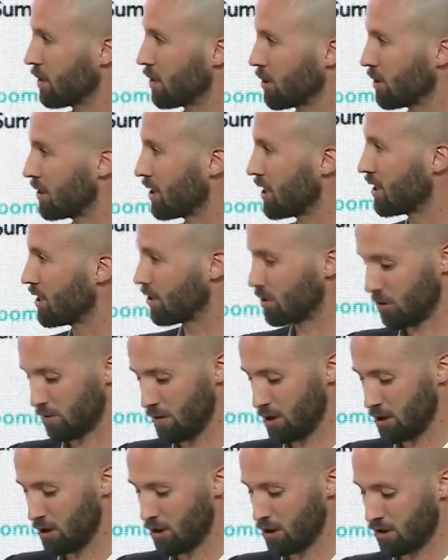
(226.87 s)
content
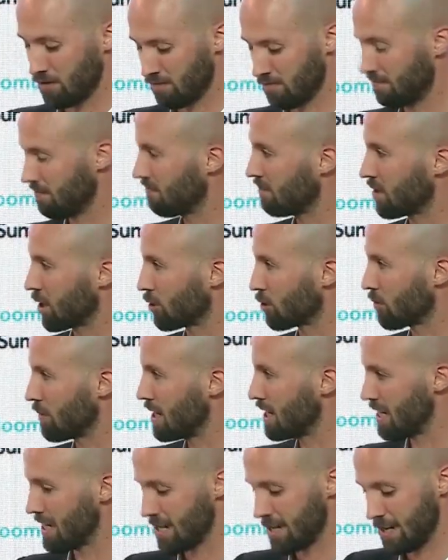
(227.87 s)
distribution, social
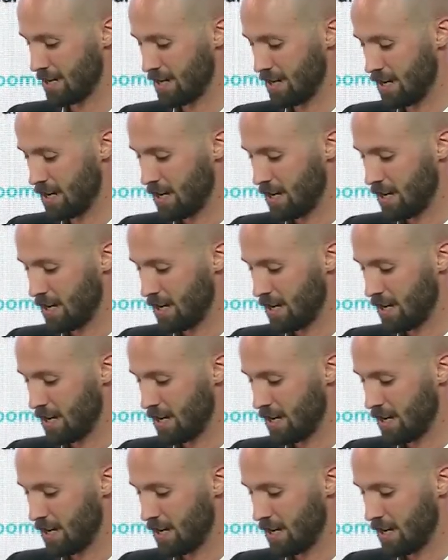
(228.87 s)
media.